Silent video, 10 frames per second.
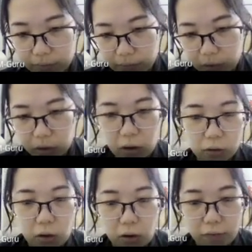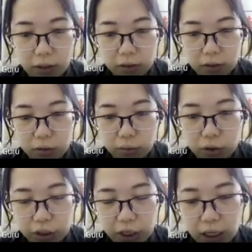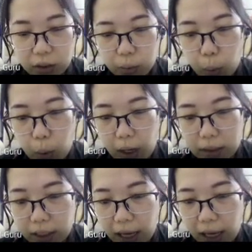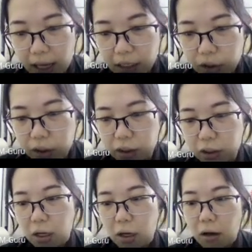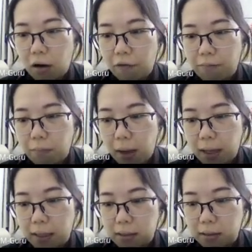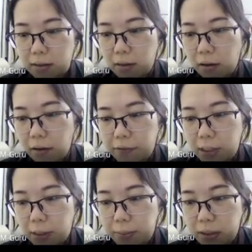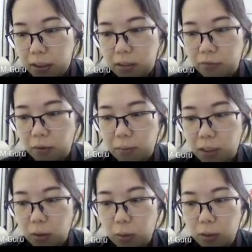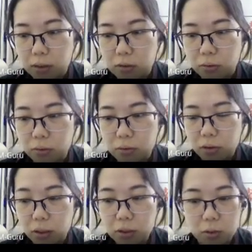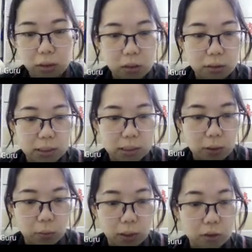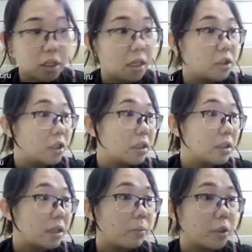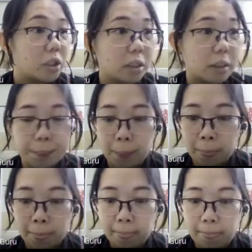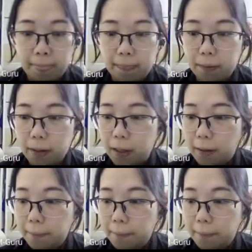not convert, to change 1 kg of mass of substance from liquid to solid to liquid state without changing the temperature. Okay?